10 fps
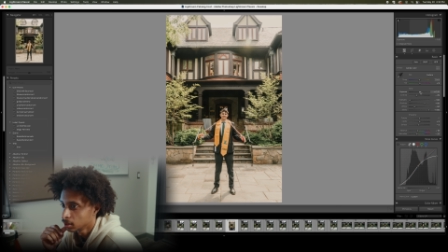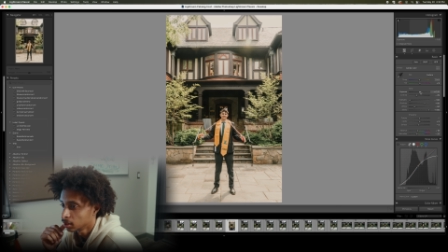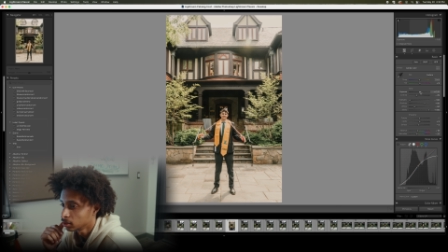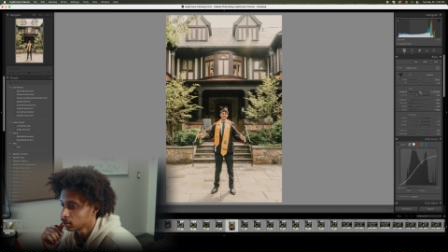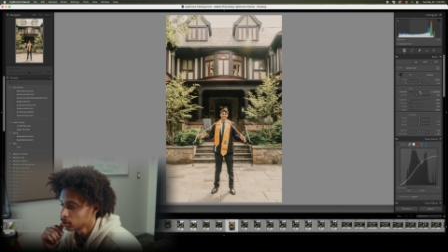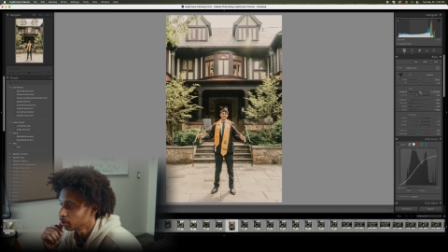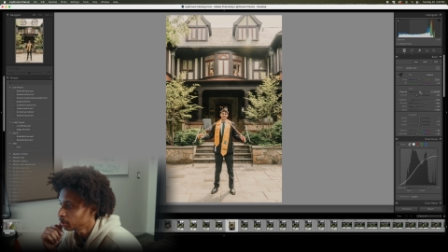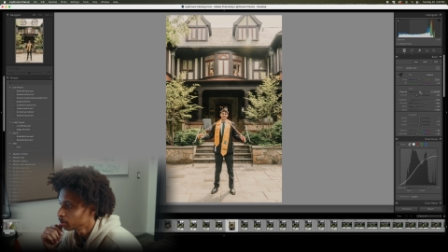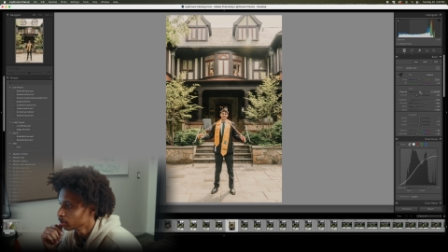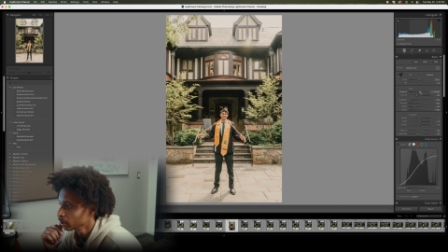and also
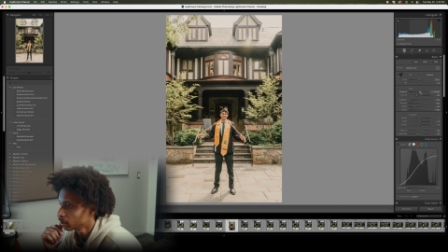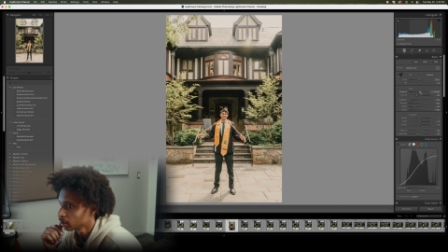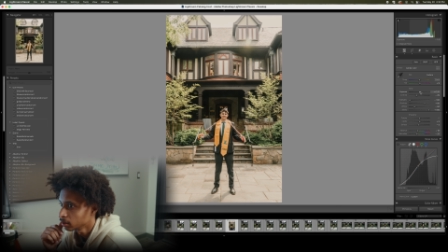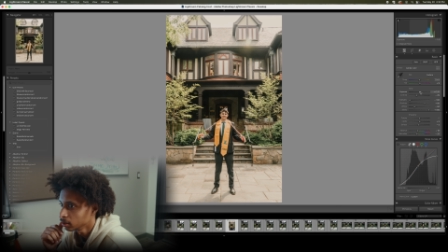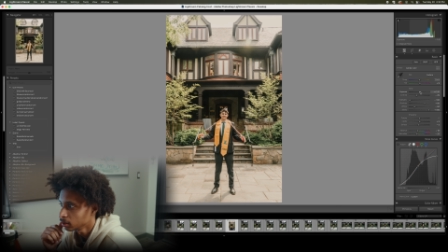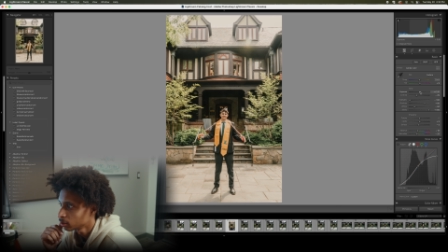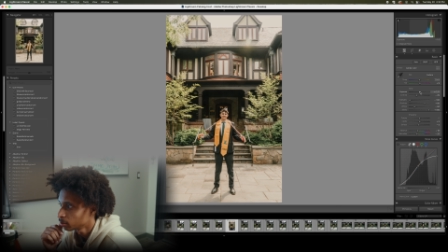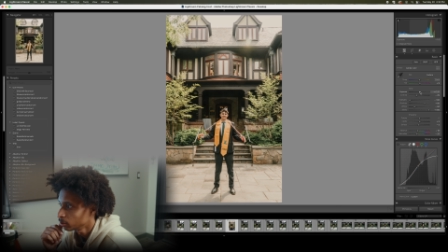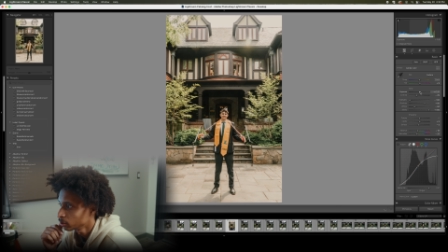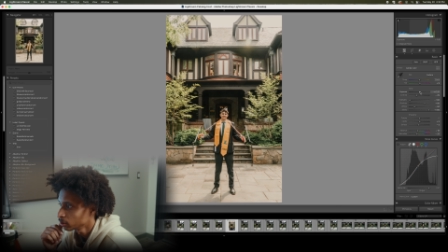maybe bring down the
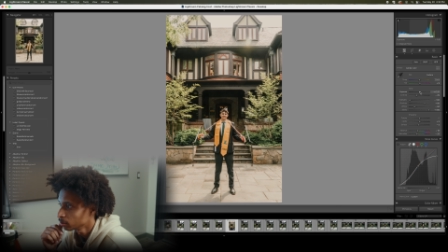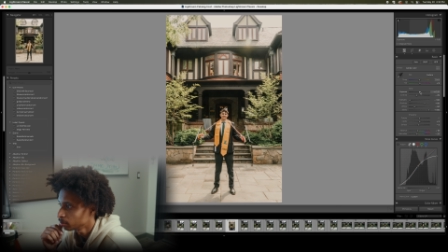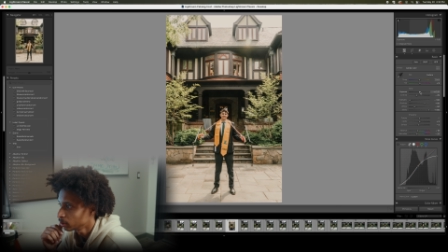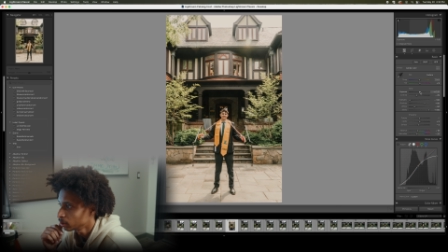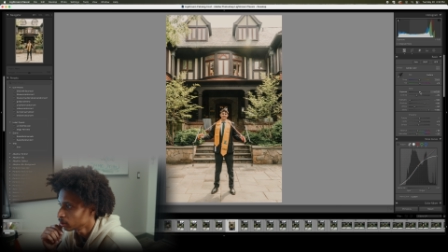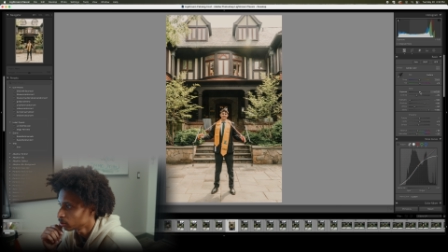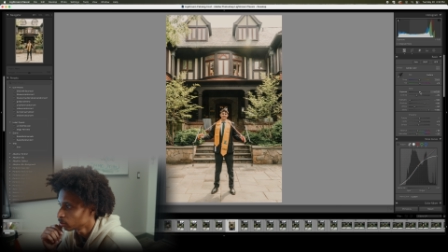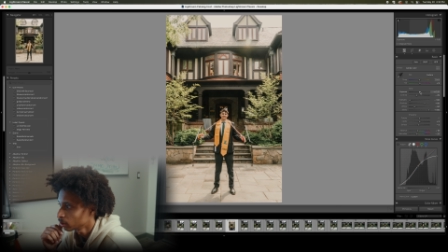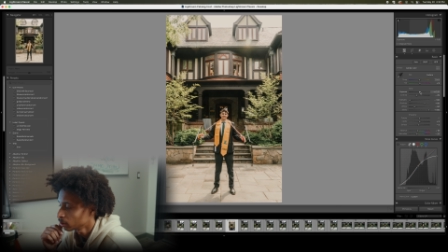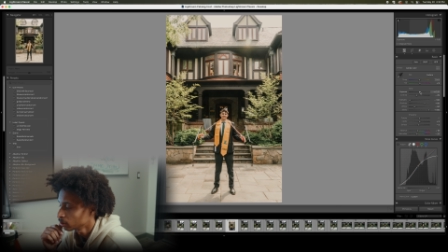exposure a bit as
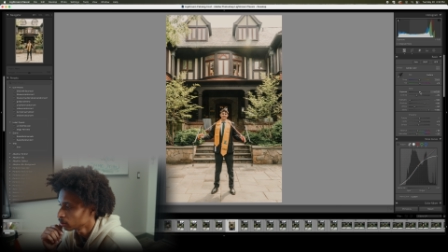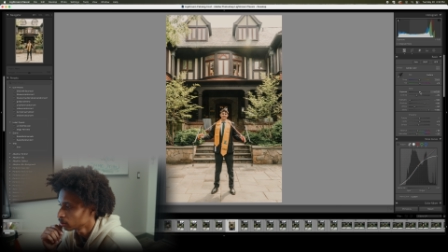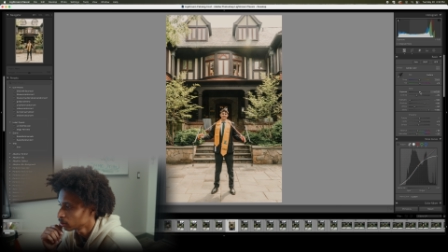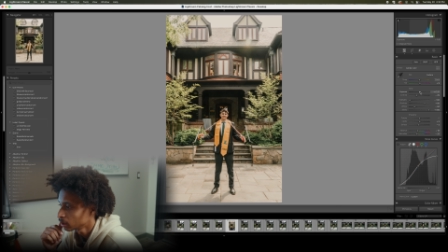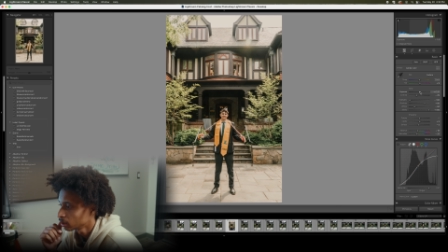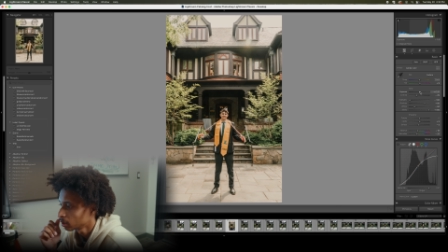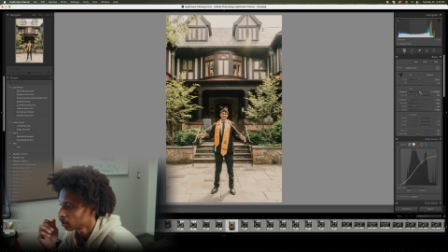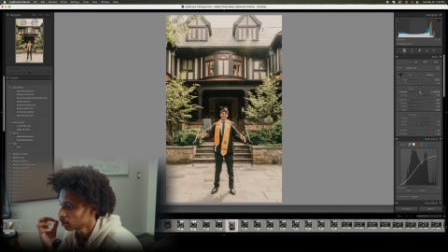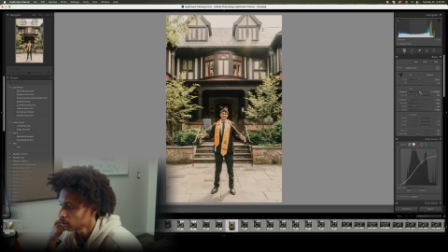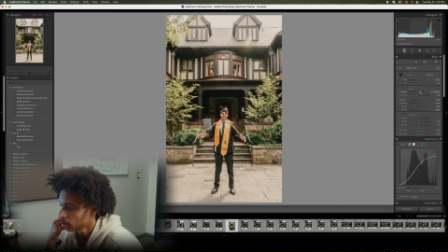well so that the
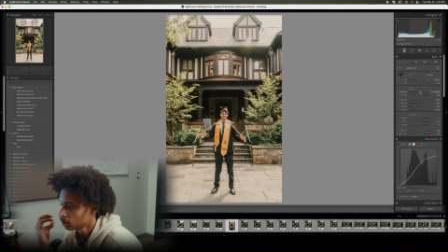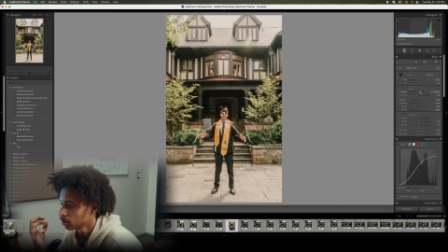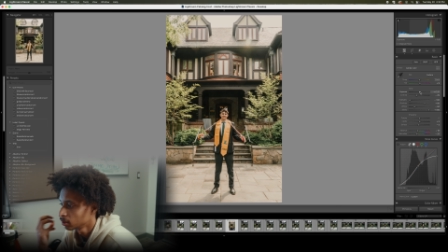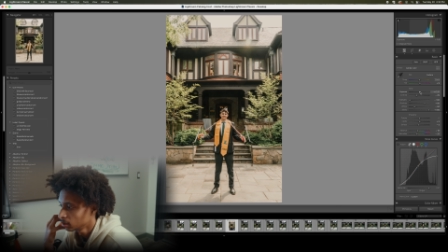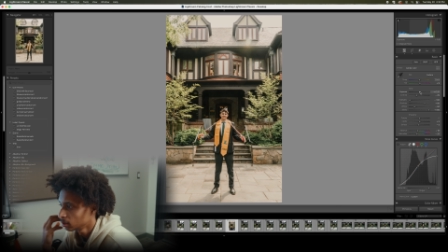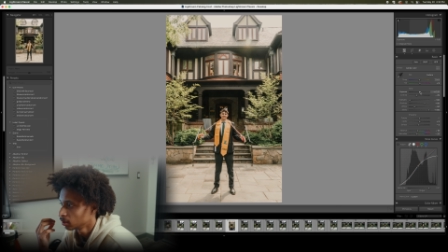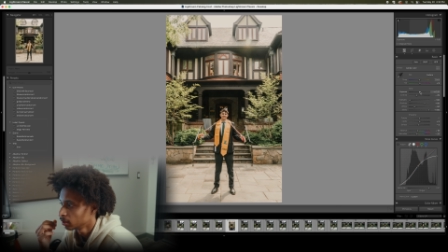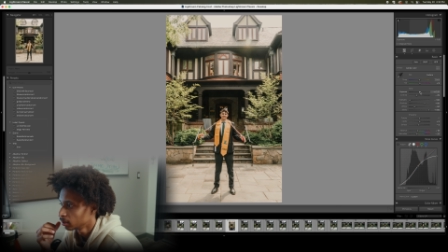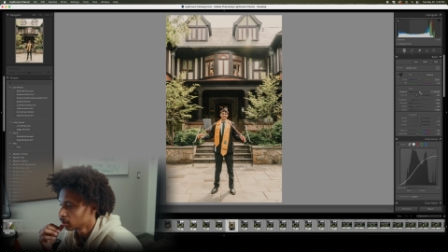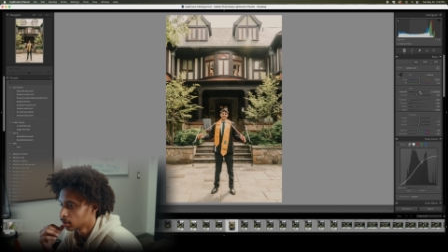highlights
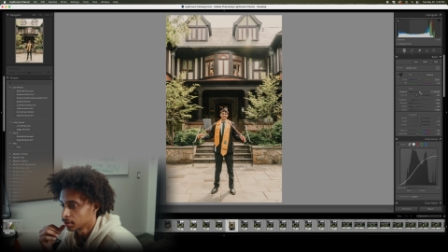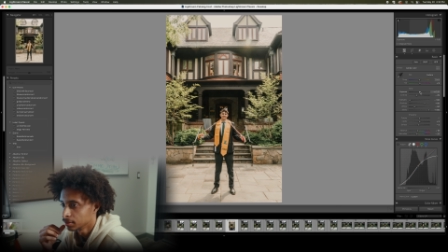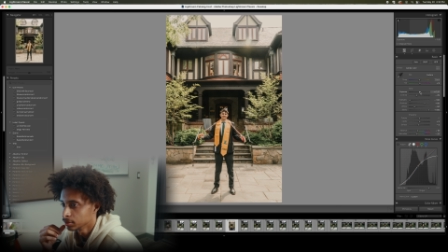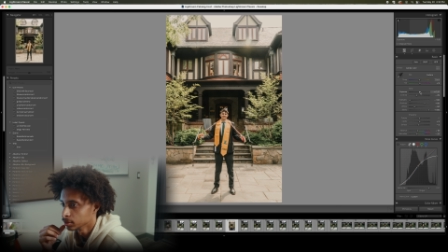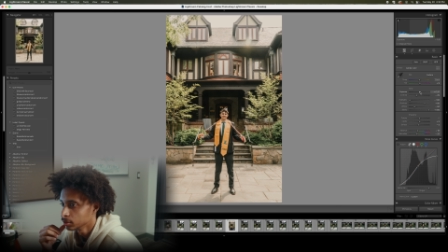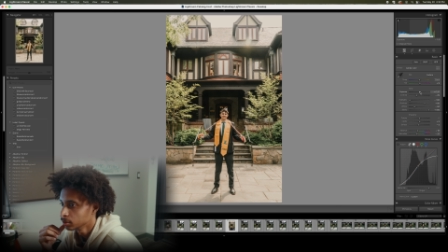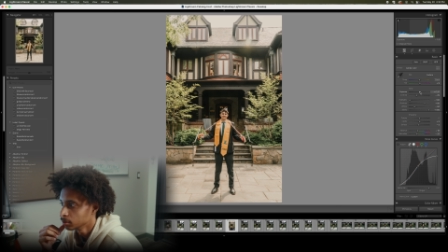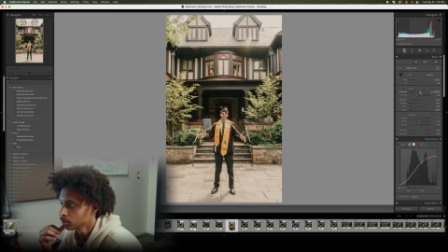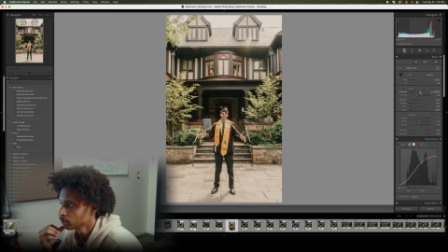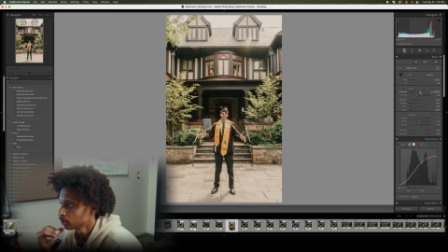have
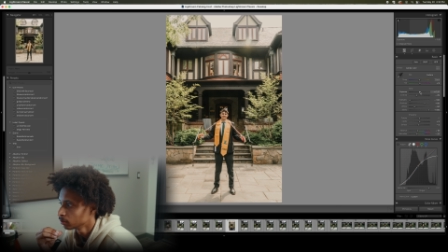room.